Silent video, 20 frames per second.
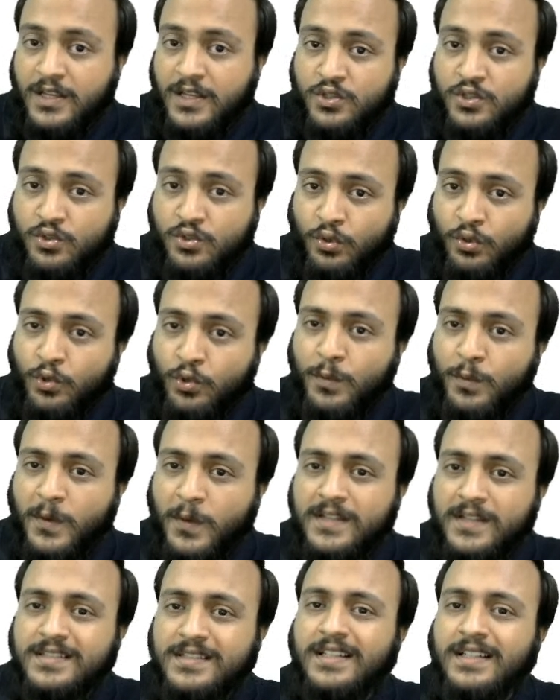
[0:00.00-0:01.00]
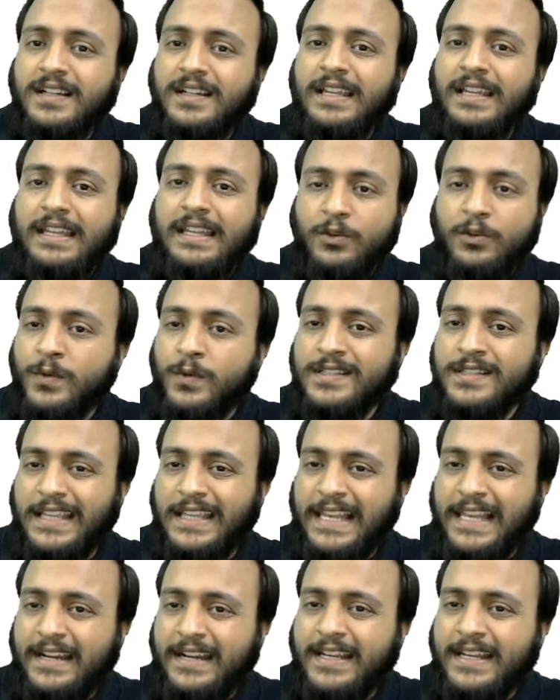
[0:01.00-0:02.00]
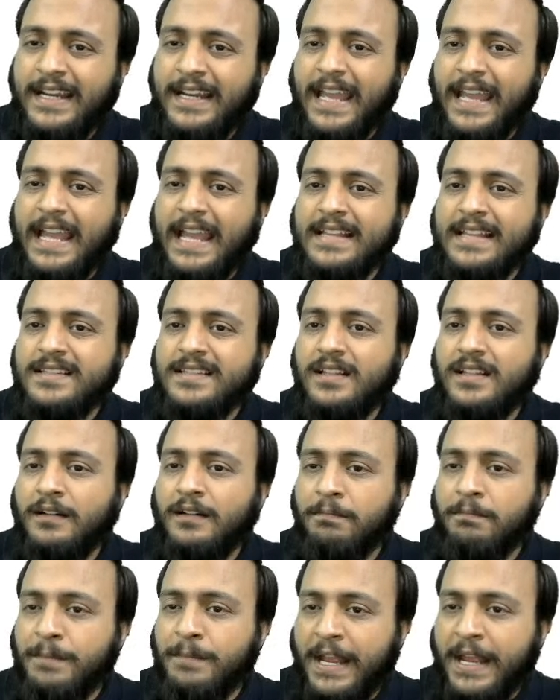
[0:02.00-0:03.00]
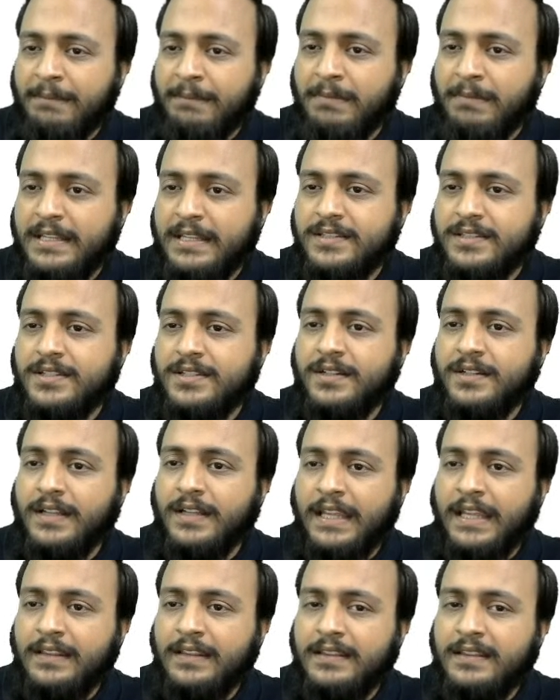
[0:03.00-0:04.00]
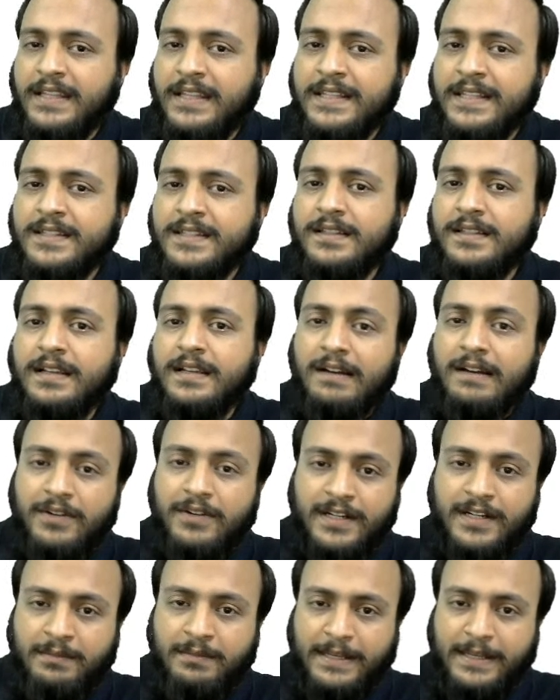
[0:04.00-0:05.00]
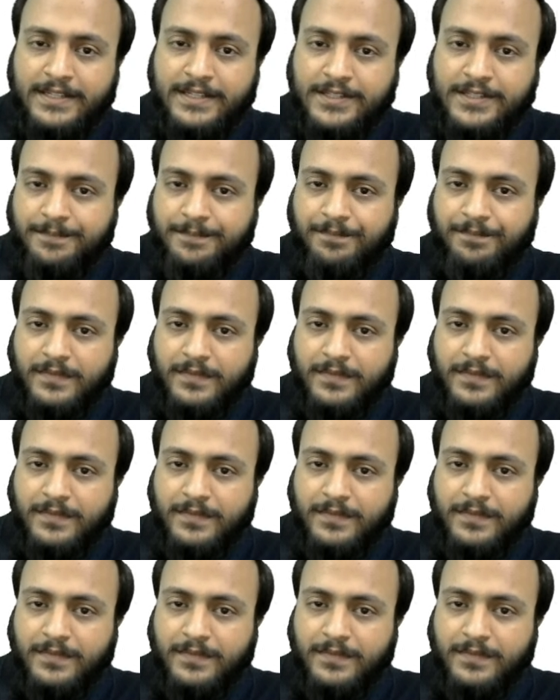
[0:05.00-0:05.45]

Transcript: So who was elected as the Prime Minister in this government?